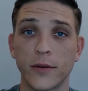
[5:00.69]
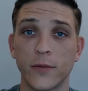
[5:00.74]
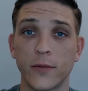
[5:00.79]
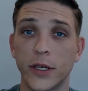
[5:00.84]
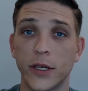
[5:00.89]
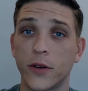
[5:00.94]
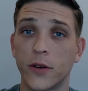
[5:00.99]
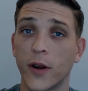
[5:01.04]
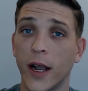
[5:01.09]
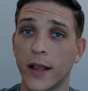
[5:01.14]

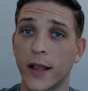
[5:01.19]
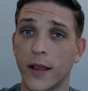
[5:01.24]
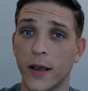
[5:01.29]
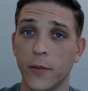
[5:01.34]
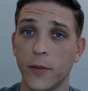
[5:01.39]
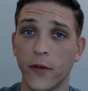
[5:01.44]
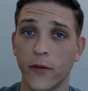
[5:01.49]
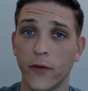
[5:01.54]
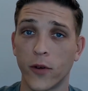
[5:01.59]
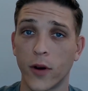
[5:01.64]
which grant
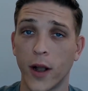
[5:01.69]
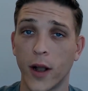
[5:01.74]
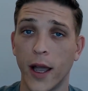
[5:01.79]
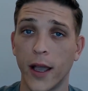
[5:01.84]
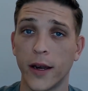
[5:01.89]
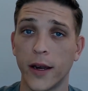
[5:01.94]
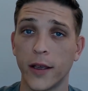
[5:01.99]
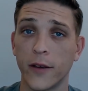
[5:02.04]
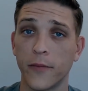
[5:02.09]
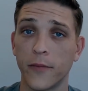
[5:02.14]
them a
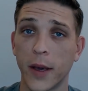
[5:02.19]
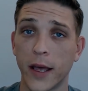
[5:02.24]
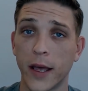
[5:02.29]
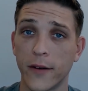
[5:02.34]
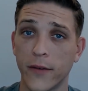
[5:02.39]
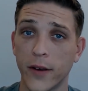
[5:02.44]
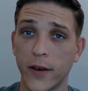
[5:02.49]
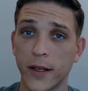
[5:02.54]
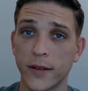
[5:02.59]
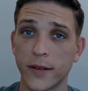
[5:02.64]
variety of
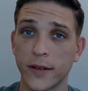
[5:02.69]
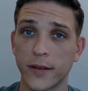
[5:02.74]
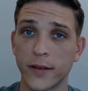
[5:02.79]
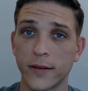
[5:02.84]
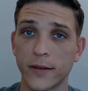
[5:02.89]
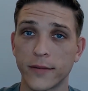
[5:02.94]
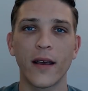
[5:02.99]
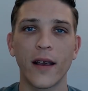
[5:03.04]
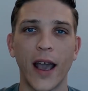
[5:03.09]
benefits.